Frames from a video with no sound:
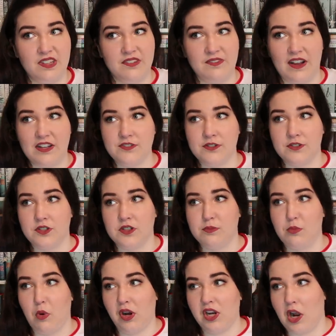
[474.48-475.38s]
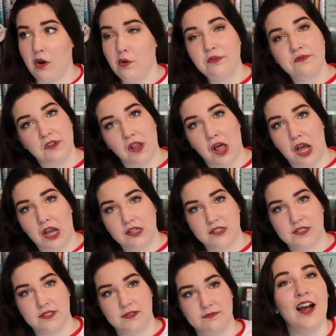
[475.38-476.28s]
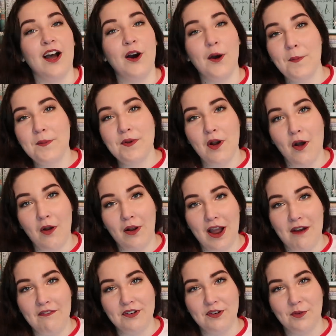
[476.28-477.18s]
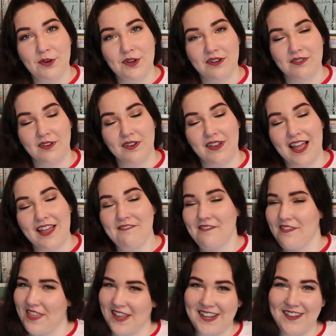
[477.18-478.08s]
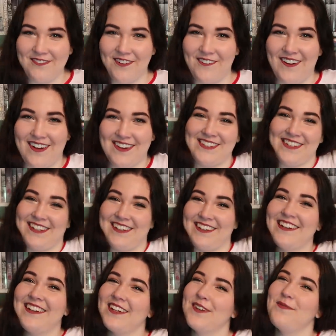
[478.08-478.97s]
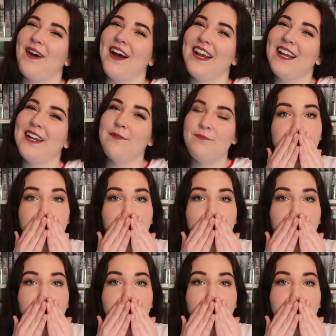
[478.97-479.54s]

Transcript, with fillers: if I should do more goat vlogs. I hope you all are having a wonderful life. Thank you for watching. Goodbye.